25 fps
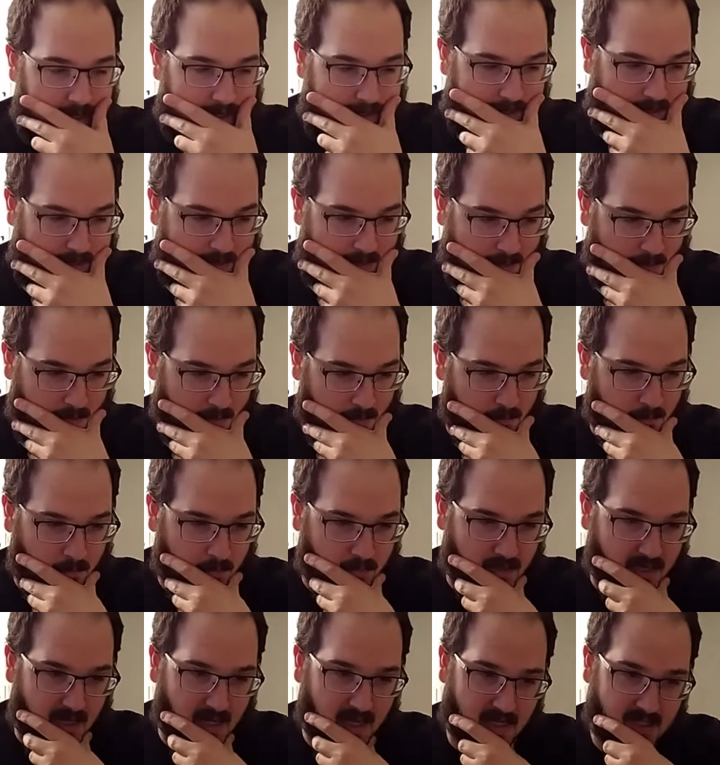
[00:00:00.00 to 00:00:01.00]

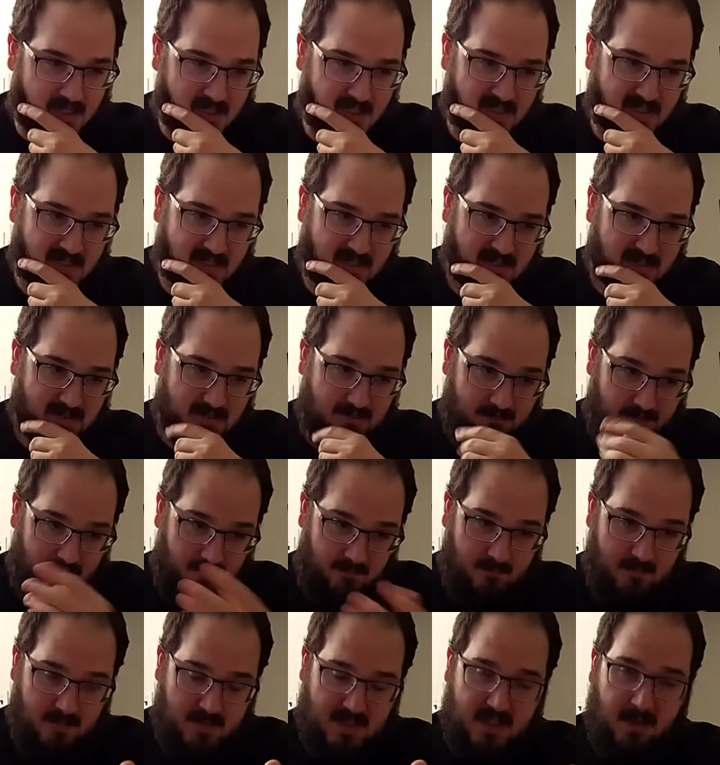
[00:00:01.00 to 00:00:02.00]
But yeah, just
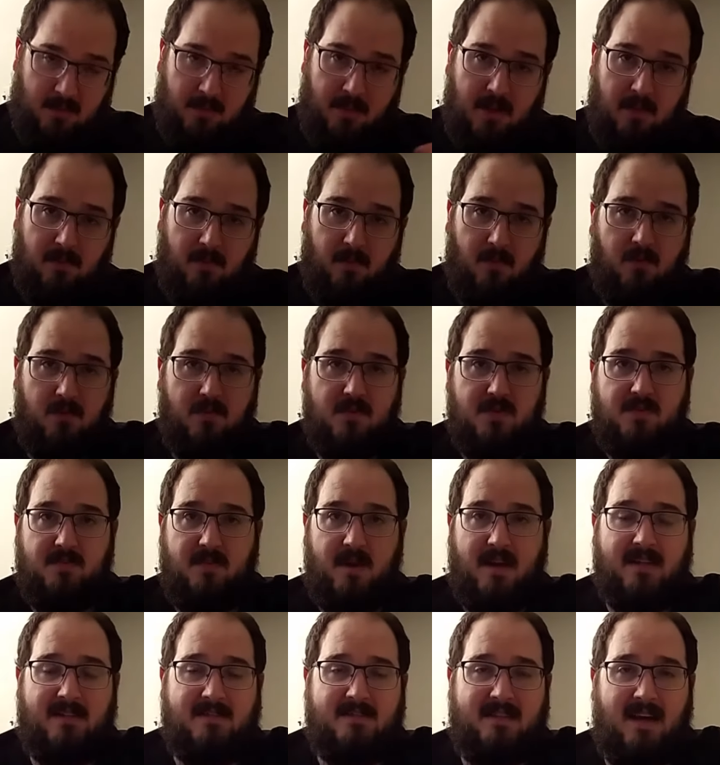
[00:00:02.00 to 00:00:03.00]
some people who
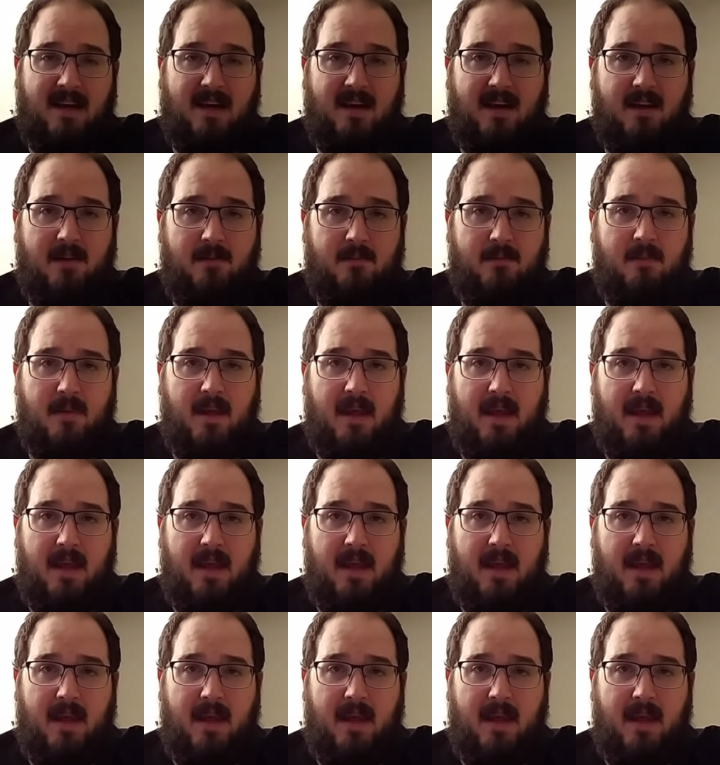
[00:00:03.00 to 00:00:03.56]
spend time